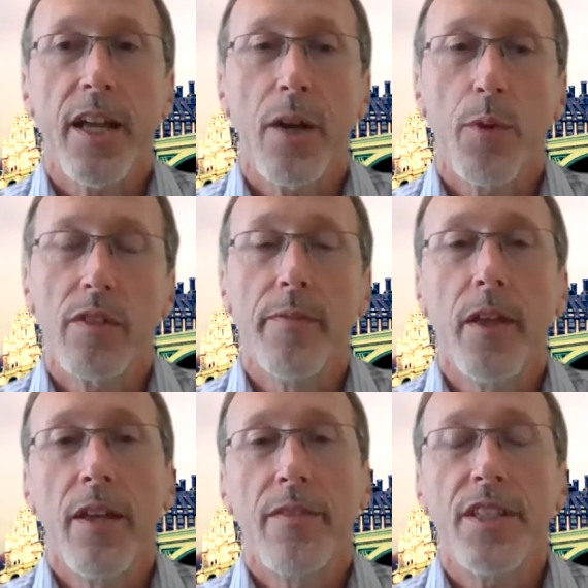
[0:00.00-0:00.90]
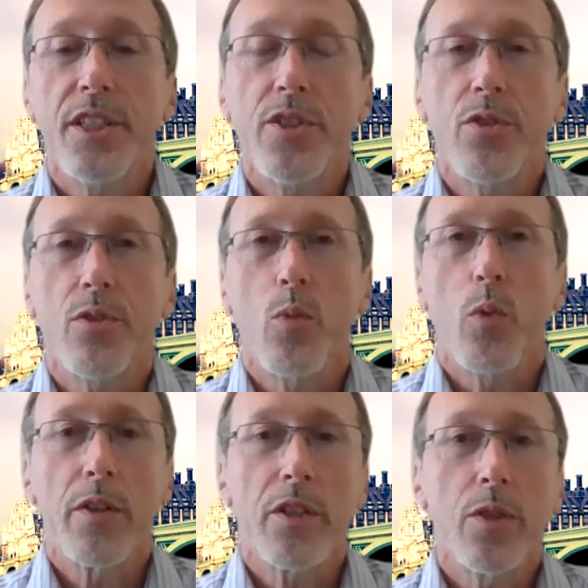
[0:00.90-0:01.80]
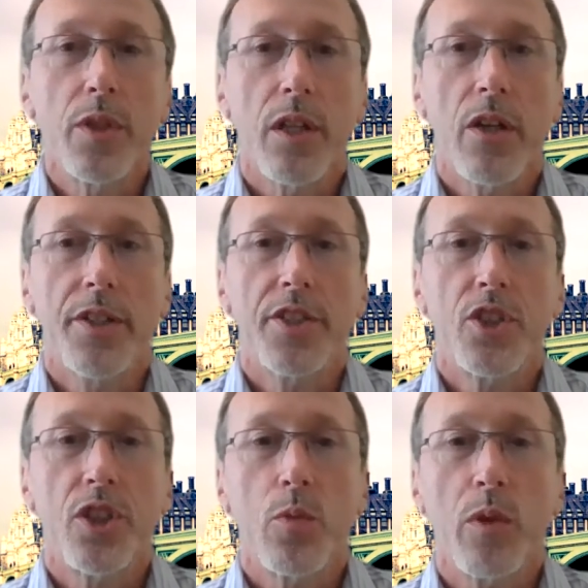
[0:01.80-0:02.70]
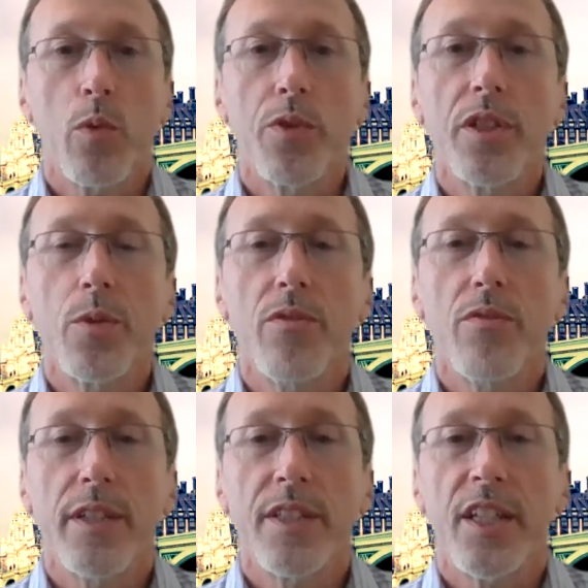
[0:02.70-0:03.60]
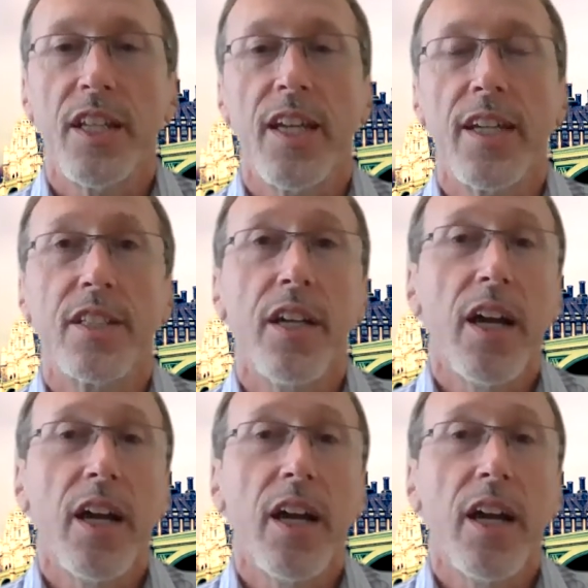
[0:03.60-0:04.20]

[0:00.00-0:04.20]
However, this is not well utilized, so we wanted to investigate